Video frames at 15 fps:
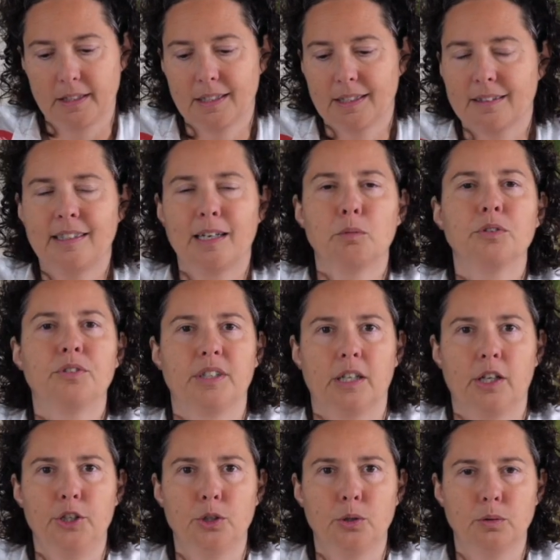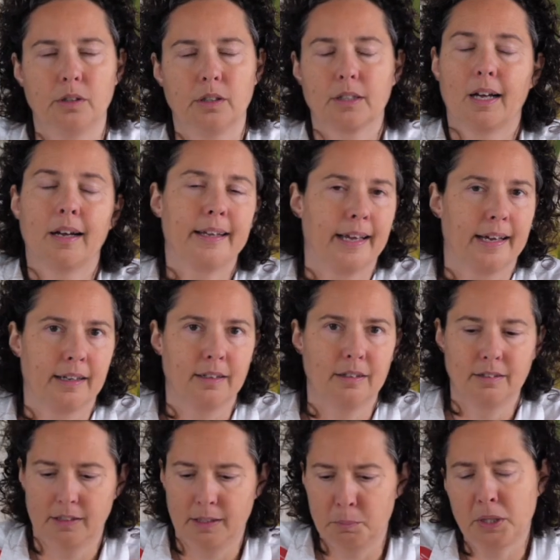That will tell you, again,
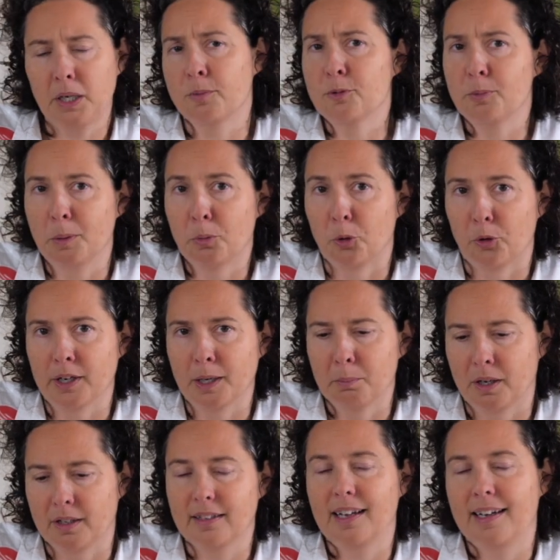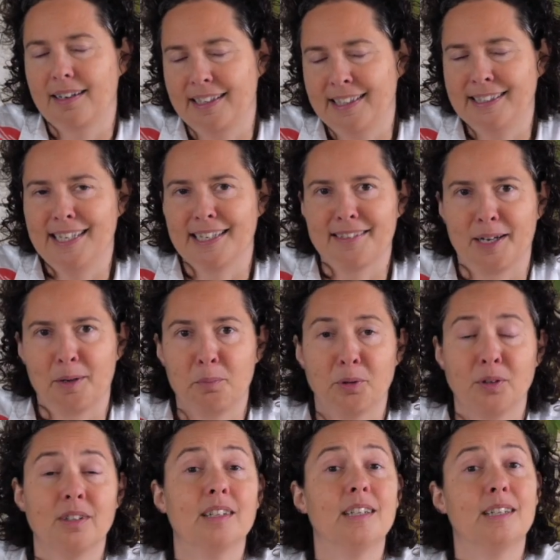it becomes a bit boring, but in the
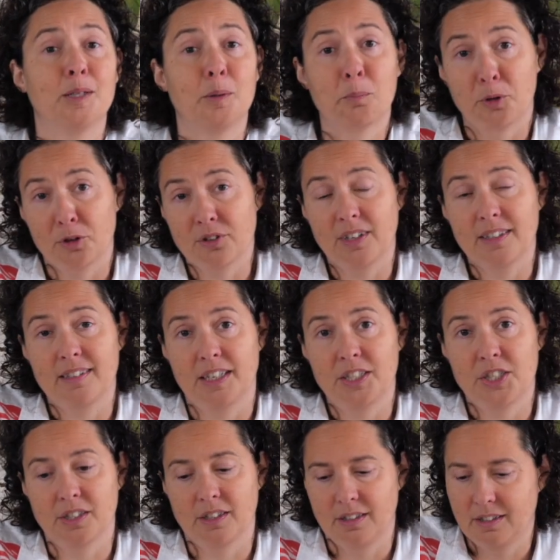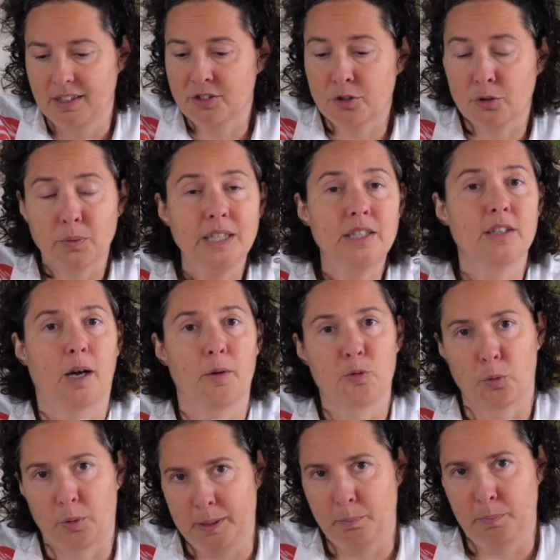example, personal attention is 3 times
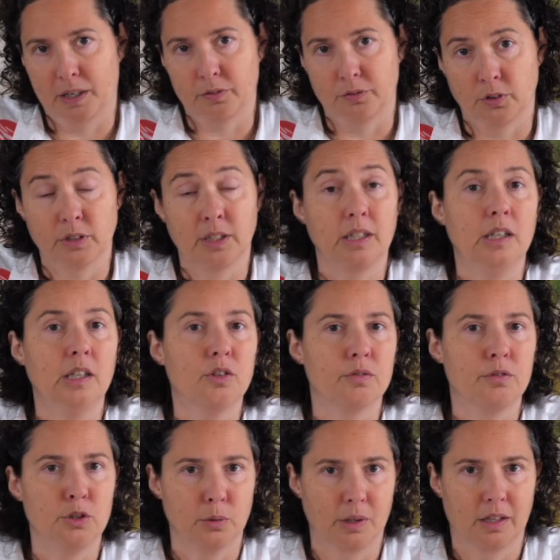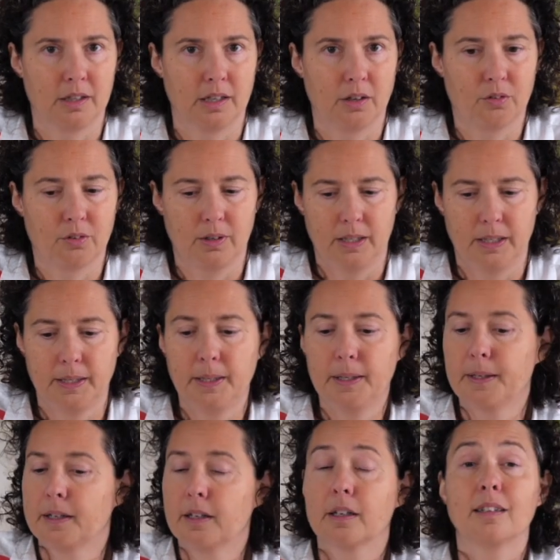more impactful than ease of doing things.
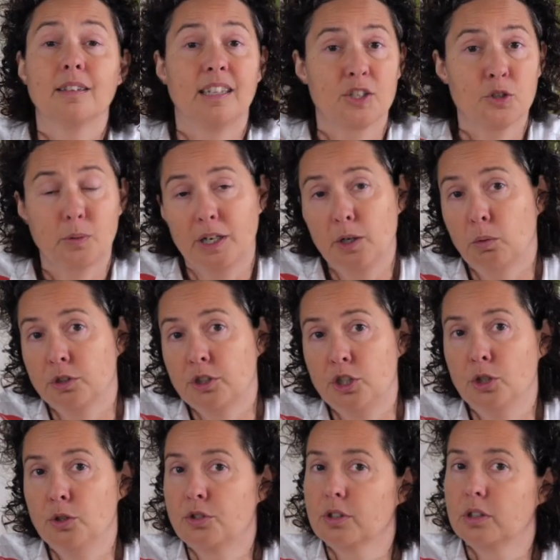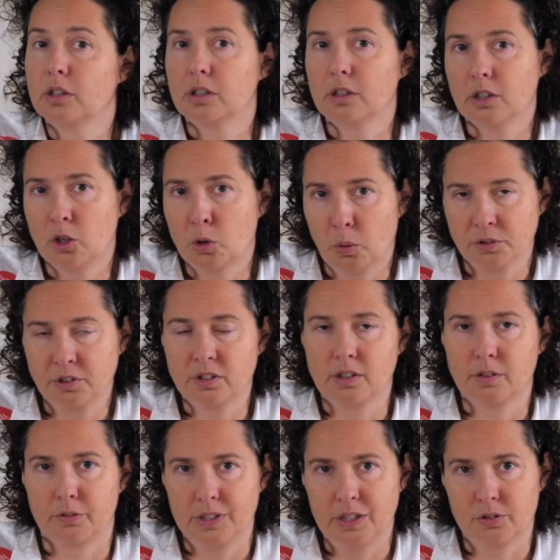That's where you want to use
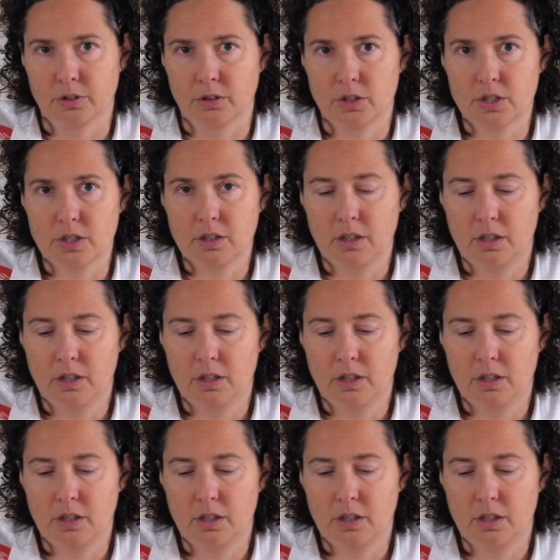quantitative research.